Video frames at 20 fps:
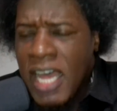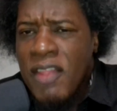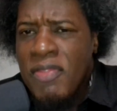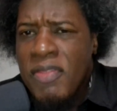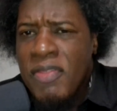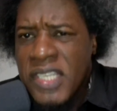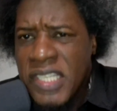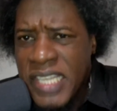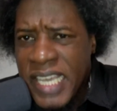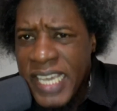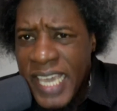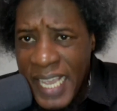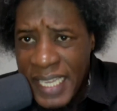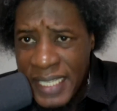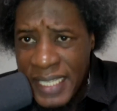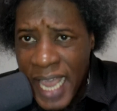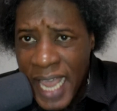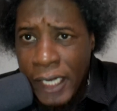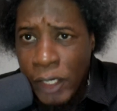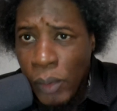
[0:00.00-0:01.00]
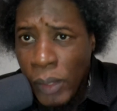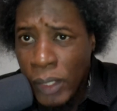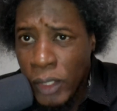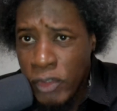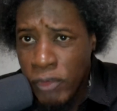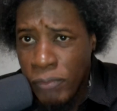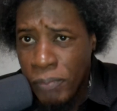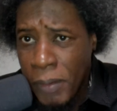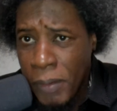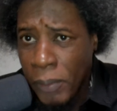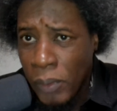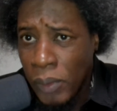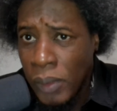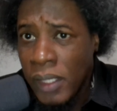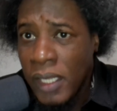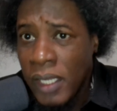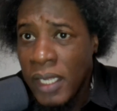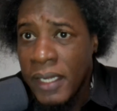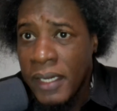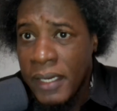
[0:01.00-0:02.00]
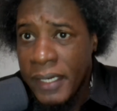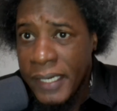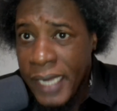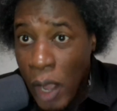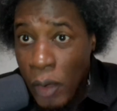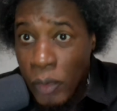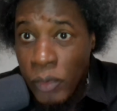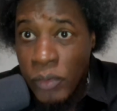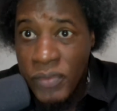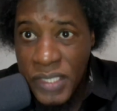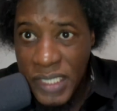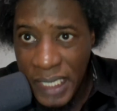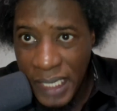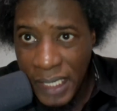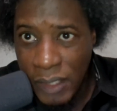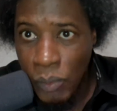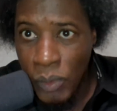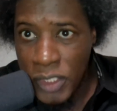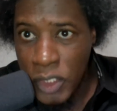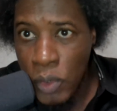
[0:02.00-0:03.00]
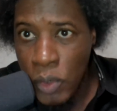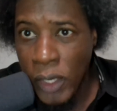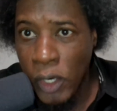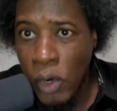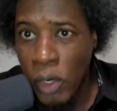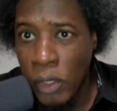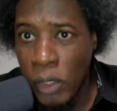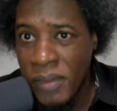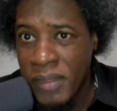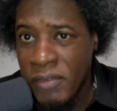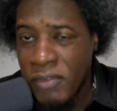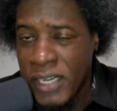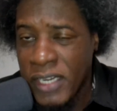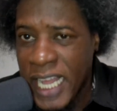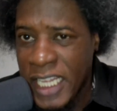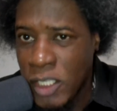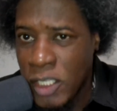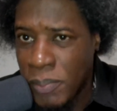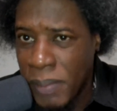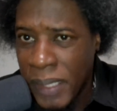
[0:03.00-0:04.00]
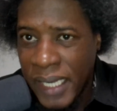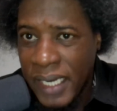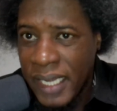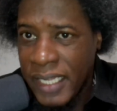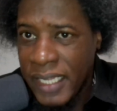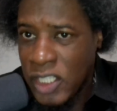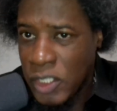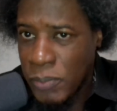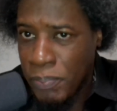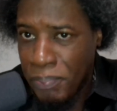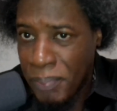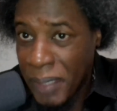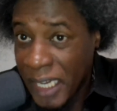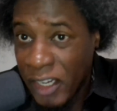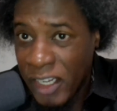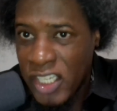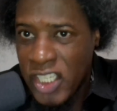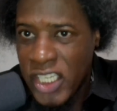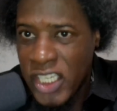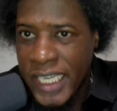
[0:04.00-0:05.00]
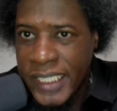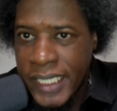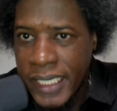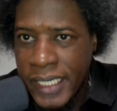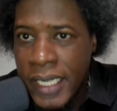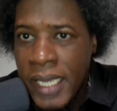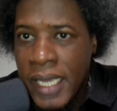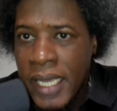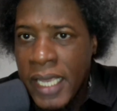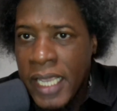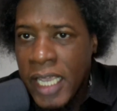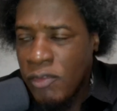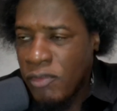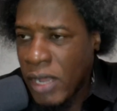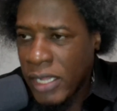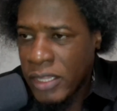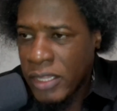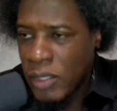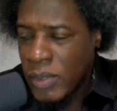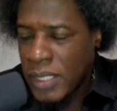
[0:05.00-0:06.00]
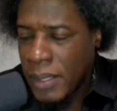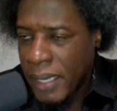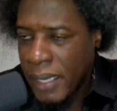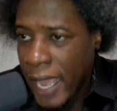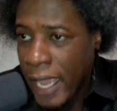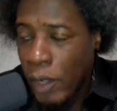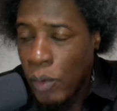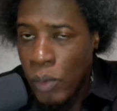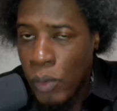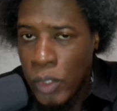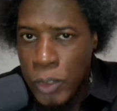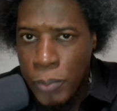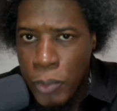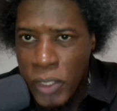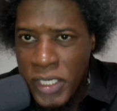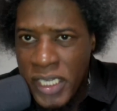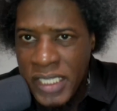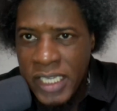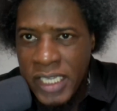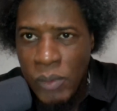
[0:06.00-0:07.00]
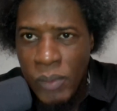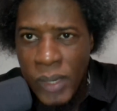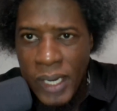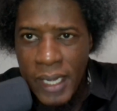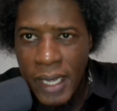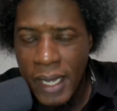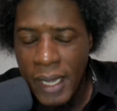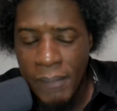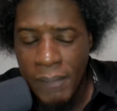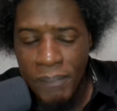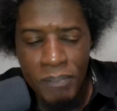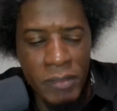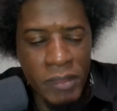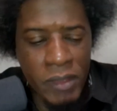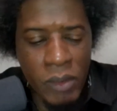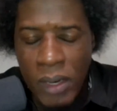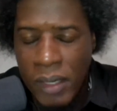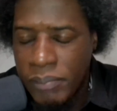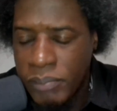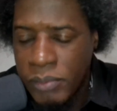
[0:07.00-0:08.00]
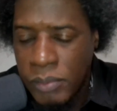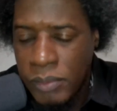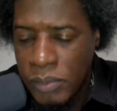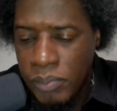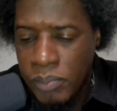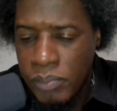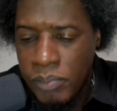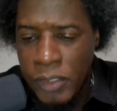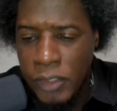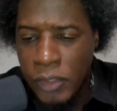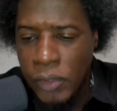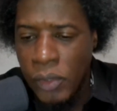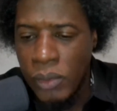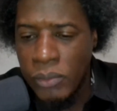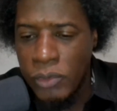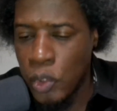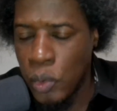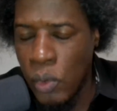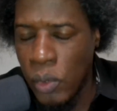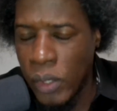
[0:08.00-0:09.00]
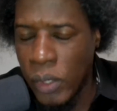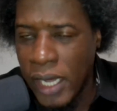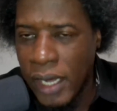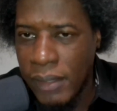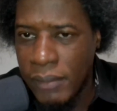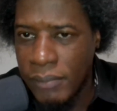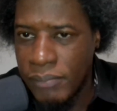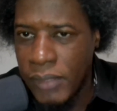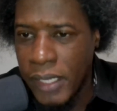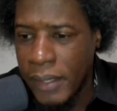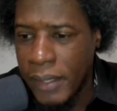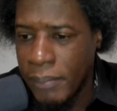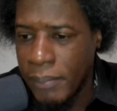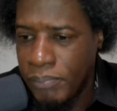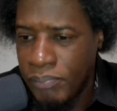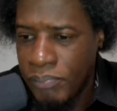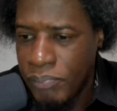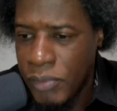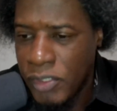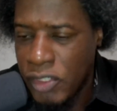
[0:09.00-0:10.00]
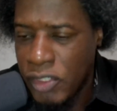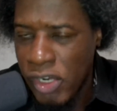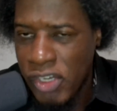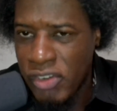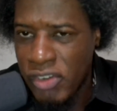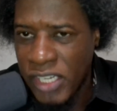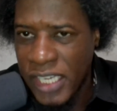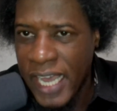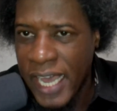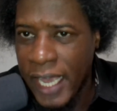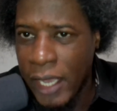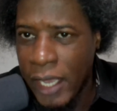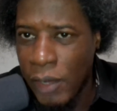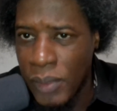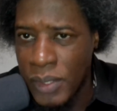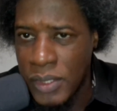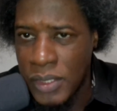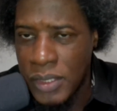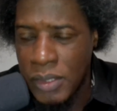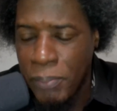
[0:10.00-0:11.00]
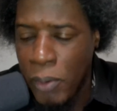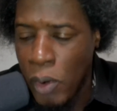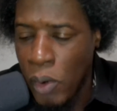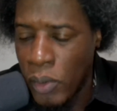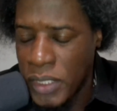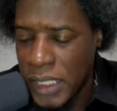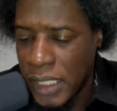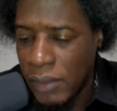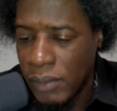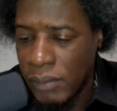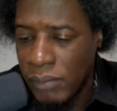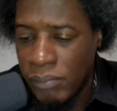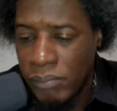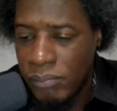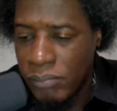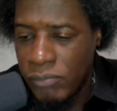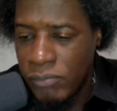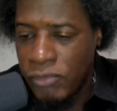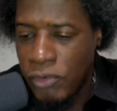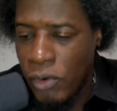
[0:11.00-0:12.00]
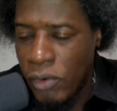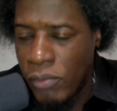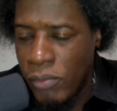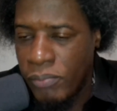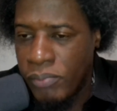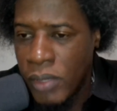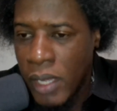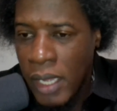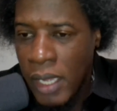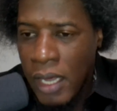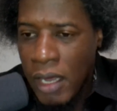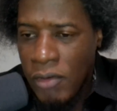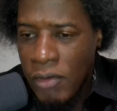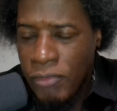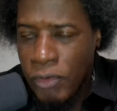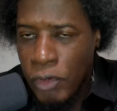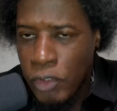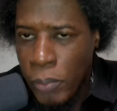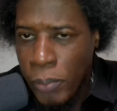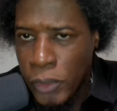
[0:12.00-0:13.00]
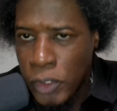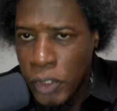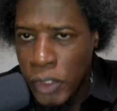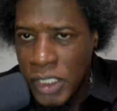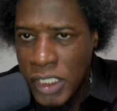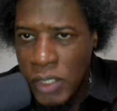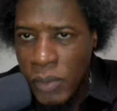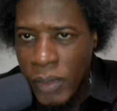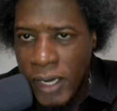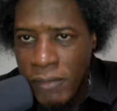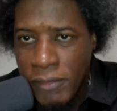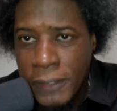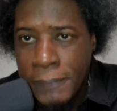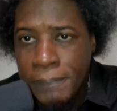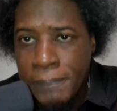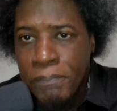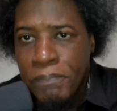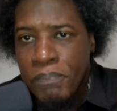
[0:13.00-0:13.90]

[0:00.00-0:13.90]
This is the case. I know a lot of people, now you've seen what's going on with the finance bill. It's been rejected. In fact, there was a guy who was protesting when there was, Njuguna, the treasury guy, was posing for a photo opportunity, whatever.